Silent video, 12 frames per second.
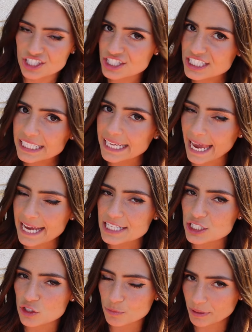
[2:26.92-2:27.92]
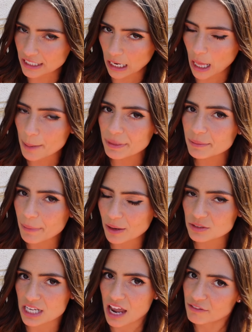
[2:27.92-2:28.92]
Just in case you've been climbing
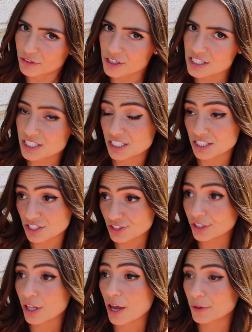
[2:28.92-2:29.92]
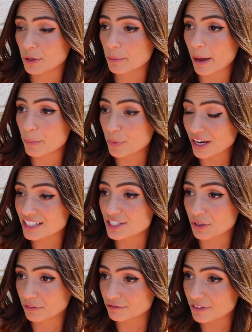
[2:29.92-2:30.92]
Mount Everest, still arguing about Brexit on